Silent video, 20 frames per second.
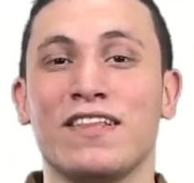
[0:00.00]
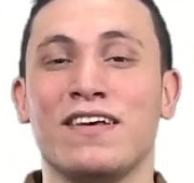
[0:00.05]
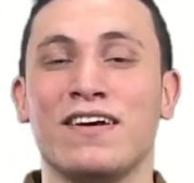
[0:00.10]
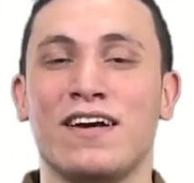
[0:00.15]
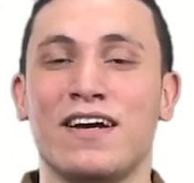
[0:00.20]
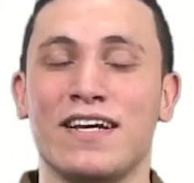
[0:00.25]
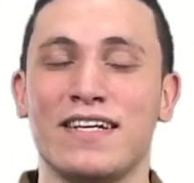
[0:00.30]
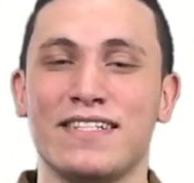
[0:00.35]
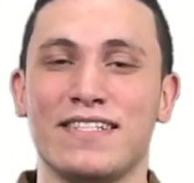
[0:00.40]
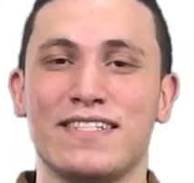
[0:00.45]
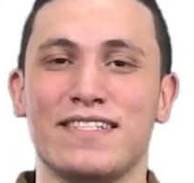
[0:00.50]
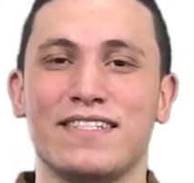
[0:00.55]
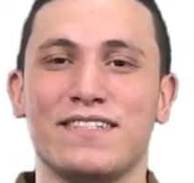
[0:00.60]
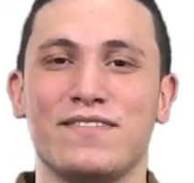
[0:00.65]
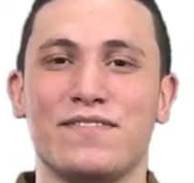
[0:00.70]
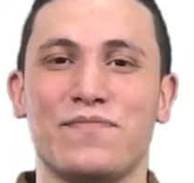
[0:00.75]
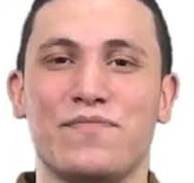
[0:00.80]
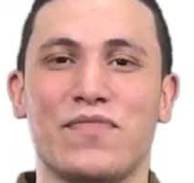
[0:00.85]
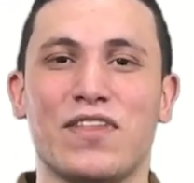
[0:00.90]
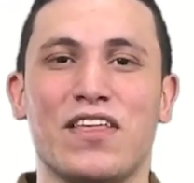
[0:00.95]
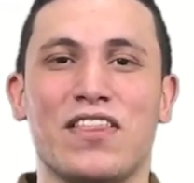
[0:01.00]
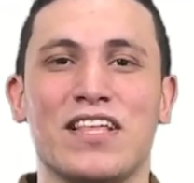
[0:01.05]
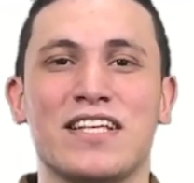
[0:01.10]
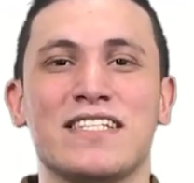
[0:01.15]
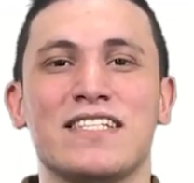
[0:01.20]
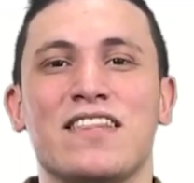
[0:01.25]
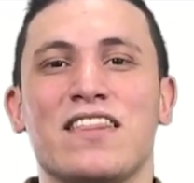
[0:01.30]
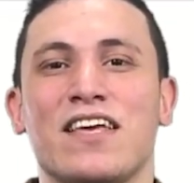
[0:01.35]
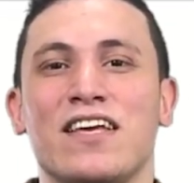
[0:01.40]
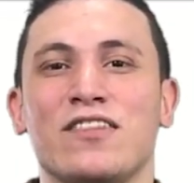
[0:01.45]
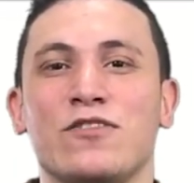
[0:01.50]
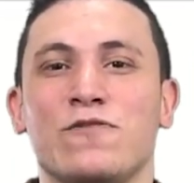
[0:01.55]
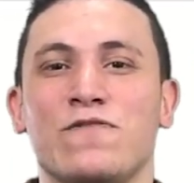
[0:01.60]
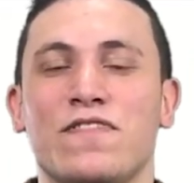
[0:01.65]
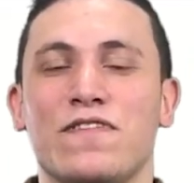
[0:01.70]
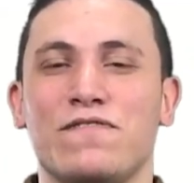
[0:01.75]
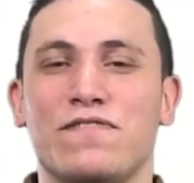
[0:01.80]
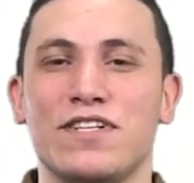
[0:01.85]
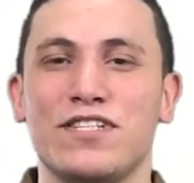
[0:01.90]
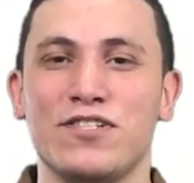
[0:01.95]
guys, this is the end of
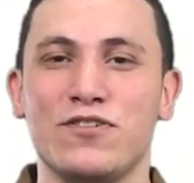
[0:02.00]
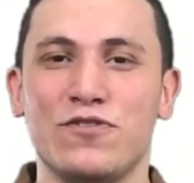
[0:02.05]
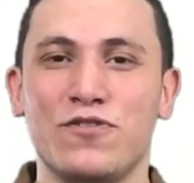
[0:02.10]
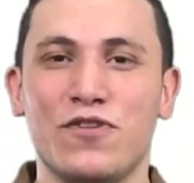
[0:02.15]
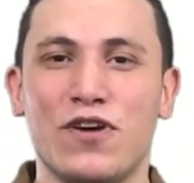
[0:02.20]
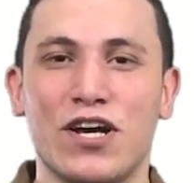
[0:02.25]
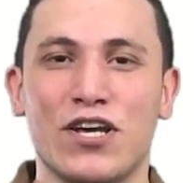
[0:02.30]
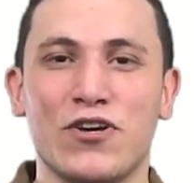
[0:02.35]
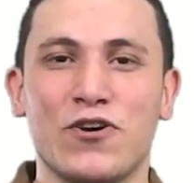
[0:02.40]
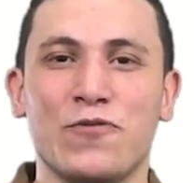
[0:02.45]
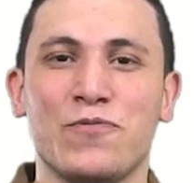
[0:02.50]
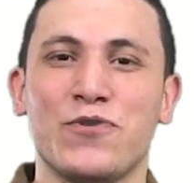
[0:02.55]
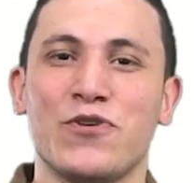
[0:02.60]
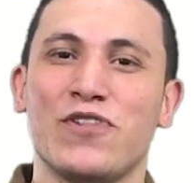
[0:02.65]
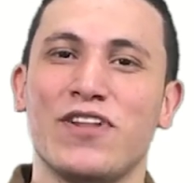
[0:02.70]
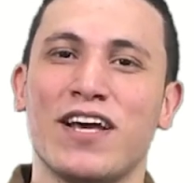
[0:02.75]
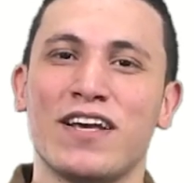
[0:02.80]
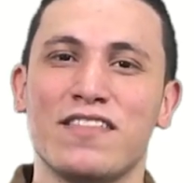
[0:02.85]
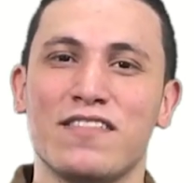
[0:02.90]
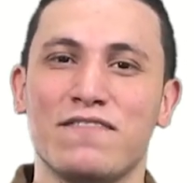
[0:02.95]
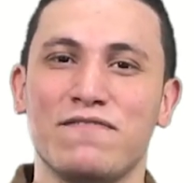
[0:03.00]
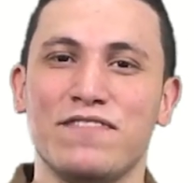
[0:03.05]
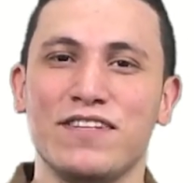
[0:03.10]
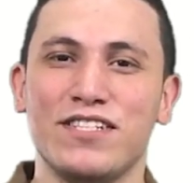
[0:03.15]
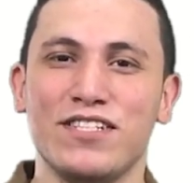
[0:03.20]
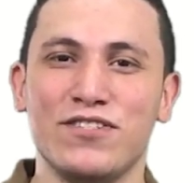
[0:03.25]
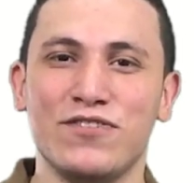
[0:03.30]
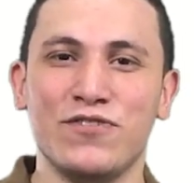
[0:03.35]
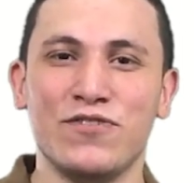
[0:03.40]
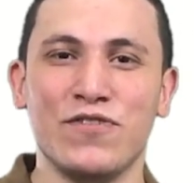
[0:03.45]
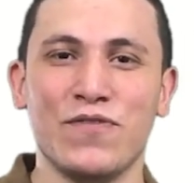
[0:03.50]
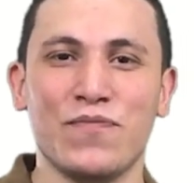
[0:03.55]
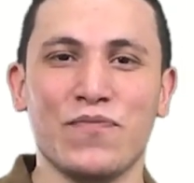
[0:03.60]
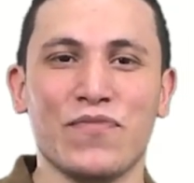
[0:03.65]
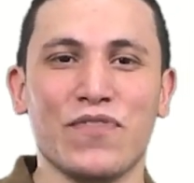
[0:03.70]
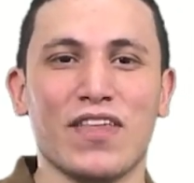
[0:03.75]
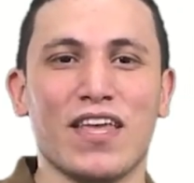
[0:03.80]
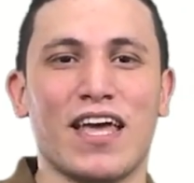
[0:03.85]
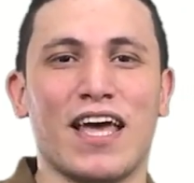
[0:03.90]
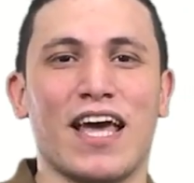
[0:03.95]
the video. I hope you liked the video
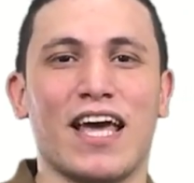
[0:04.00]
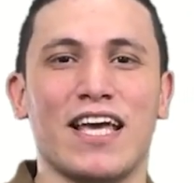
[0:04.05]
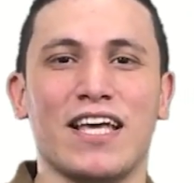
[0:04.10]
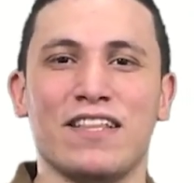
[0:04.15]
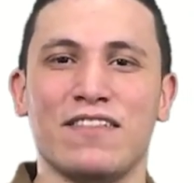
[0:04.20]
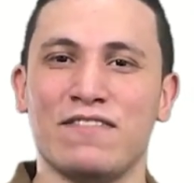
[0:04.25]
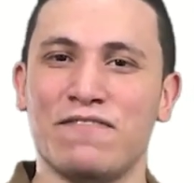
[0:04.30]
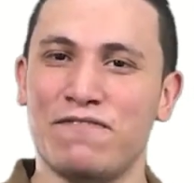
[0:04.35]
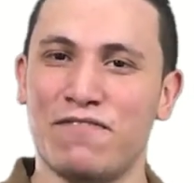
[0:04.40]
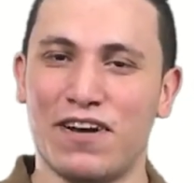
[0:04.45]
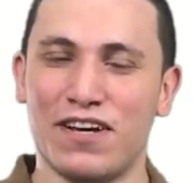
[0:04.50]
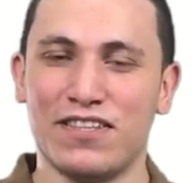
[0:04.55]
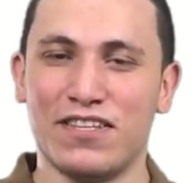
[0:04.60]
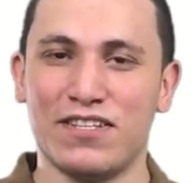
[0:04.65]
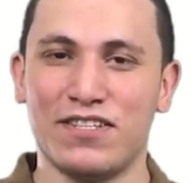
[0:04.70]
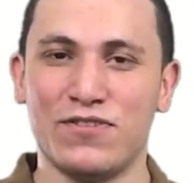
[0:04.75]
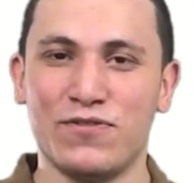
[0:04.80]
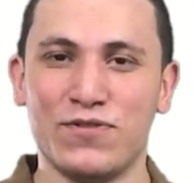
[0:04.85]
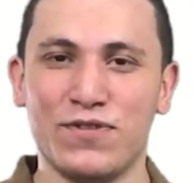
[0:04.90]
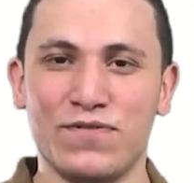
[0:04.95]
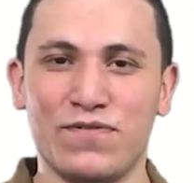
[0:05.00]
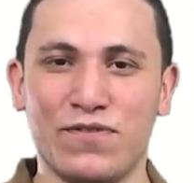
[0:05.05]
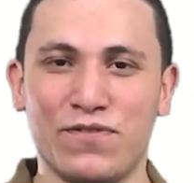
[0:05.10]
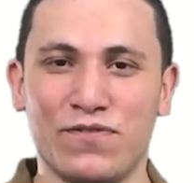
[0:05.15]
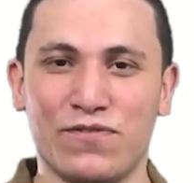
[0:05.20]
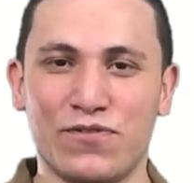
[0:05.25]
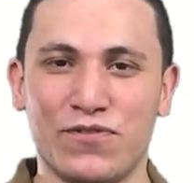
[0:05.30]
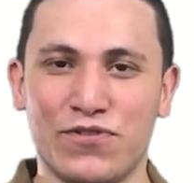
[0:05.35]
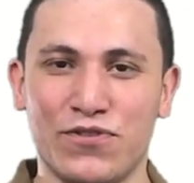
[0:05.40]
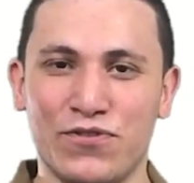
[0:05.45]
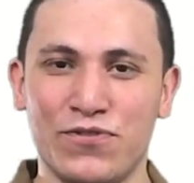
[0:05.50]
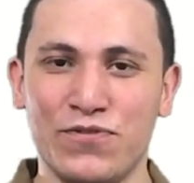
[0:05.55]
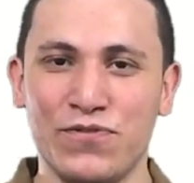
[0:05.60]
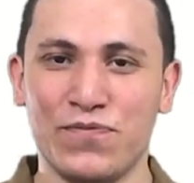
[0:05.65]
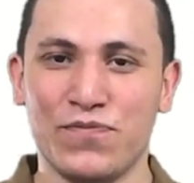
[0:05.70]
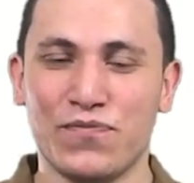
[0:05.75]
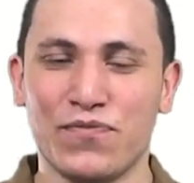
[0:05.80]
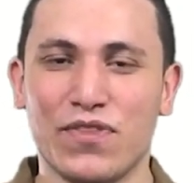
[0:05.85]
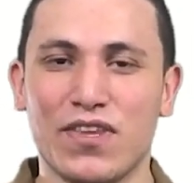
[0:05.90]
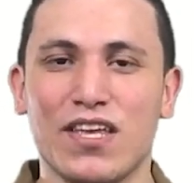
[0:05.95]
and find it useful for
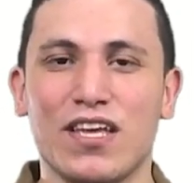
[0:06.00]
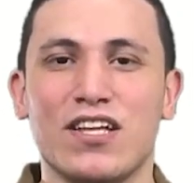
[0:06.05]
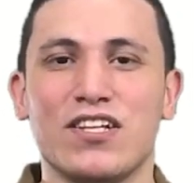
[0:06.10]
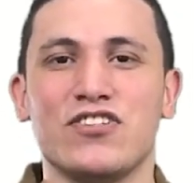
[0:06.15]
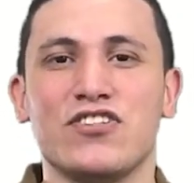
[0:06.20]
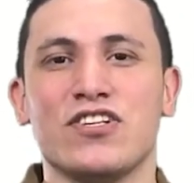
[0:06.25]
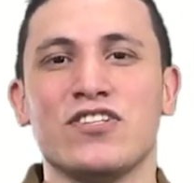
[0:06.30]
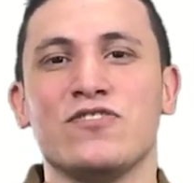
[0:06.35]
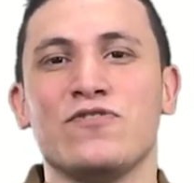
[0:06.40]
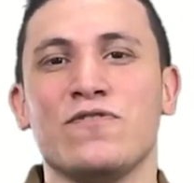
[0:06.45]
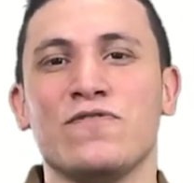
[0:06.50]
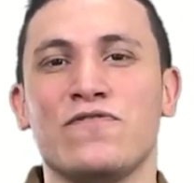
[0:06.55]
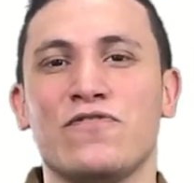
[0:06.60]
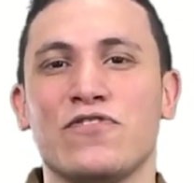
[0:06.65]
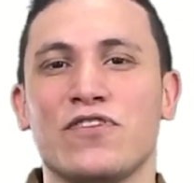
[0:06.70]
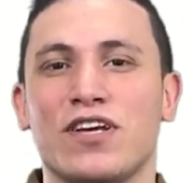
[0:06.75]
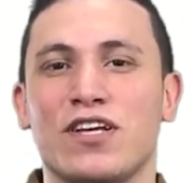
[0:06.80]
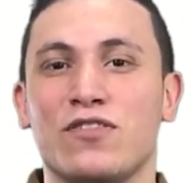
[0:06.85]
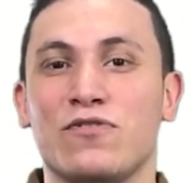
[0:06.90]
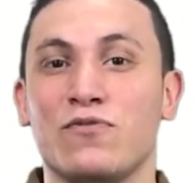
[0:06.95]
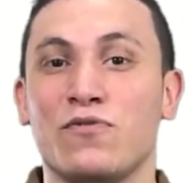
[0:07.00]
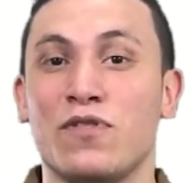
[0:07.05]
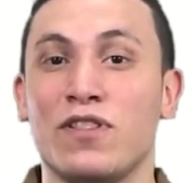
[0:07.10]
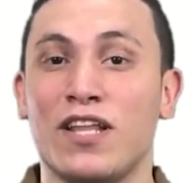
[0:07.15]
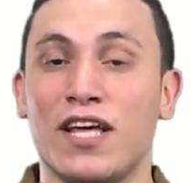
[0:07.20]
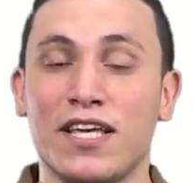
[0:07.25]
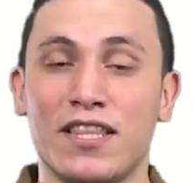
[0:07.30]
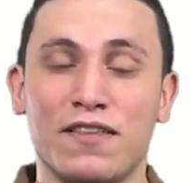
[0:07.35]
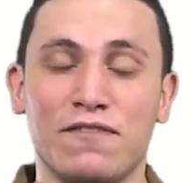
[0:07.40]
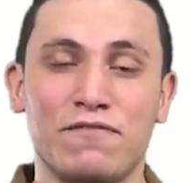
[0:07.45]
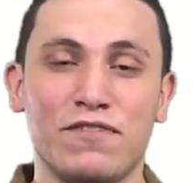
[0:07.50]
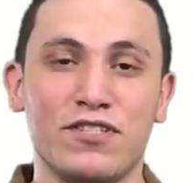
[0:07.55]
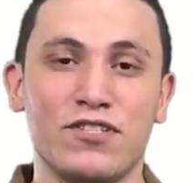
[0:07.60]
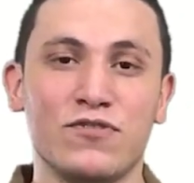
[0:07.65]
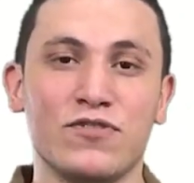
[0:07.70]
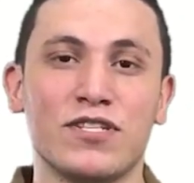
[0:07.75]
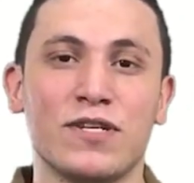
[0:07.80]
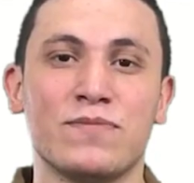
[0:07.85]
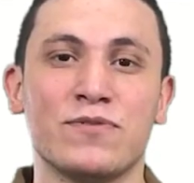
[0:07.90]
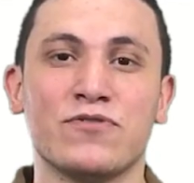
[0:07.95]
you. Just don't forget to like the video,
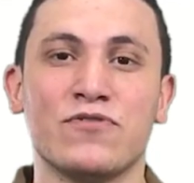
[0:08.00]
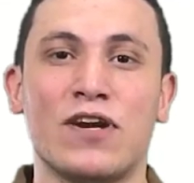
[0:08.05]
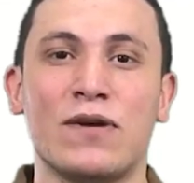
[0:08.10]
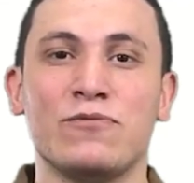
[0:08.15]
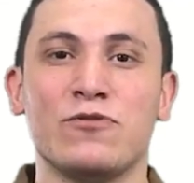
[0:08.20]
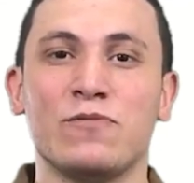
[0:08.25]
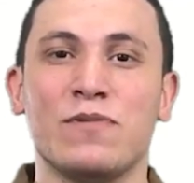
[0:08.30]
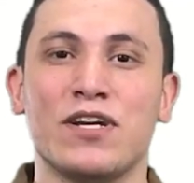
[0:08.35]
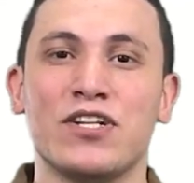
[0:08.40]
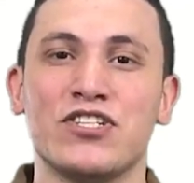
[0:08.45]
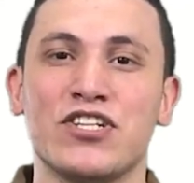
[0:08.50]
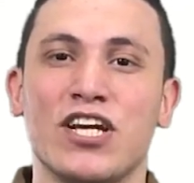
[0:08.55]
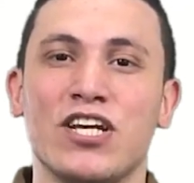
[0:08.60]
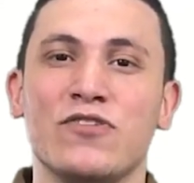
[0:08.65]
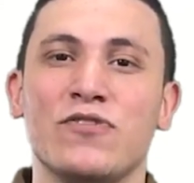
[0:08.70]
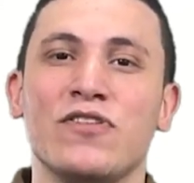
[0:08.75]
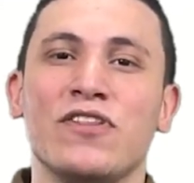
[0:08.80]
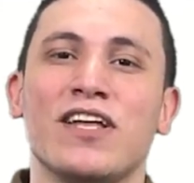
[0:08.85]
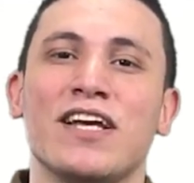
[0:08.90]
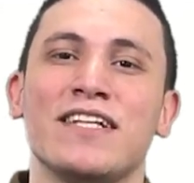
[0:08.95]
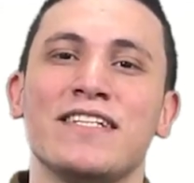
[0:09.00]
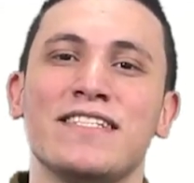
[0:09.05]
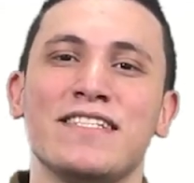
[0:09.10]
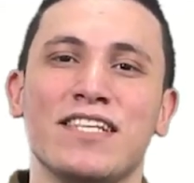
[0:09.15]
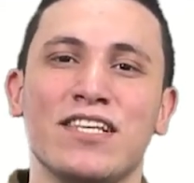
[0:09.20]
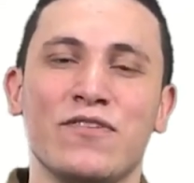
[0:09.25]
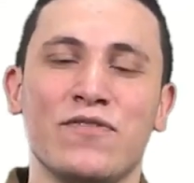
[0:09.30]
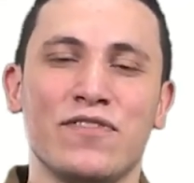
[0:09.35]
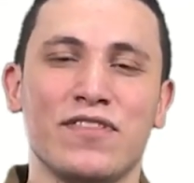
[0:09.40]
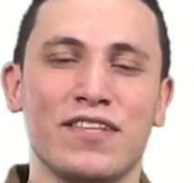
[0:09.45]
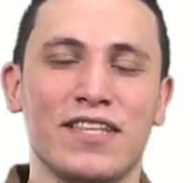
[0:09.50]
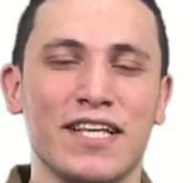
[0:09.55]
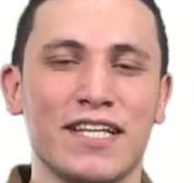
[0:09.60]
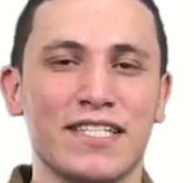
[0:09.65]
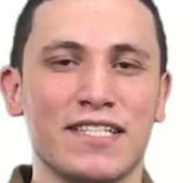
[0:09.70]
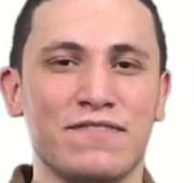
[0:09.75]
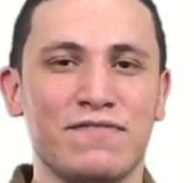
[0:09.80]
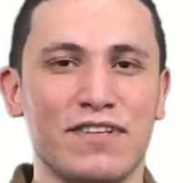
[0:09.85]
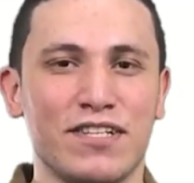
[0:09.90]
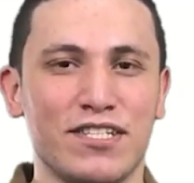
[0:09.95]
subscribe to my channel, and see you in the
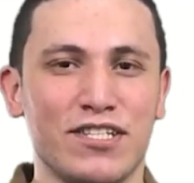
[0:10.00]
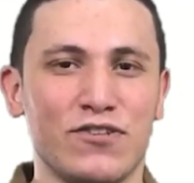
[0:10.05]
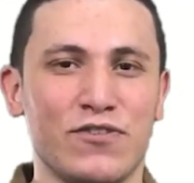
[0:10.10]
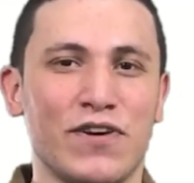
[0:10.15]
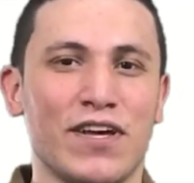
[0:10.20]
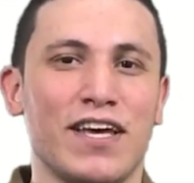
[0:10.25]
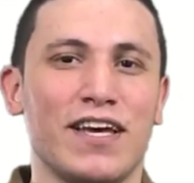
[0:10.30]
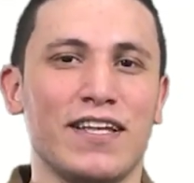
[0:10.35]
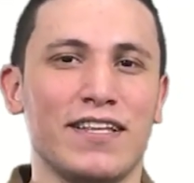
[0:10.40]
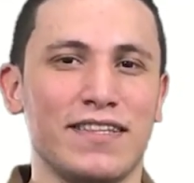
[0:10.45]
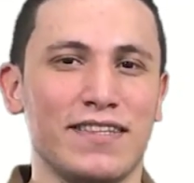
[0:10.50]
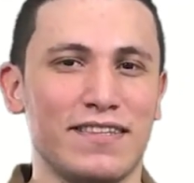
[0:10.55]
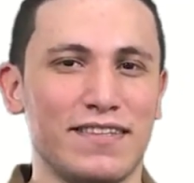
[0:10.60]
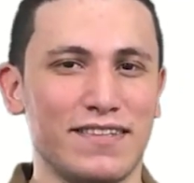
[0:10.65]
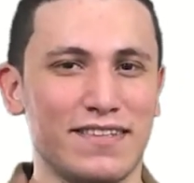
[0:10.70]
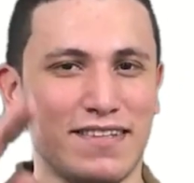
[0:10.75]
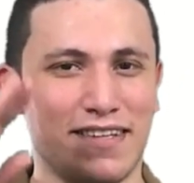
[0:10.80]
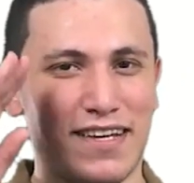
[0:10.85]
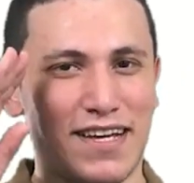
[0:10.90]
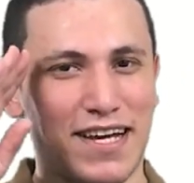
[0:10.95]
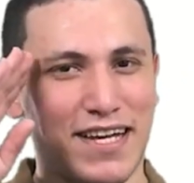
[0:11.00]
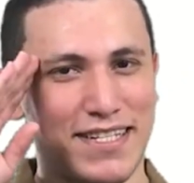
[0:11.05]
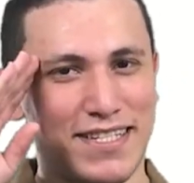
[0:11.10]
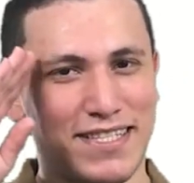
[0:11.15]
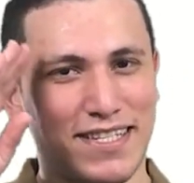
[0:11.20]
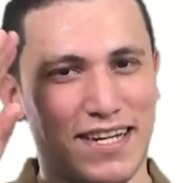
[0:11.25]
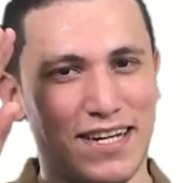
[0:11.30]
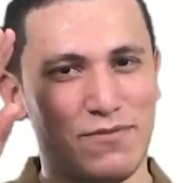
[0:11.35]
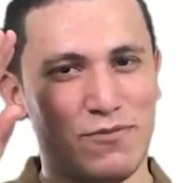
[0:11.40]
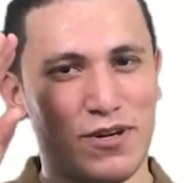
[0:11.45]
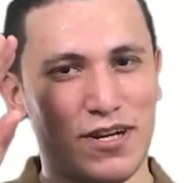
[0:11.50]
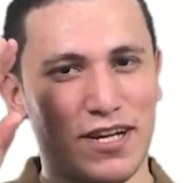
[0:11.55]
next video, and assalamu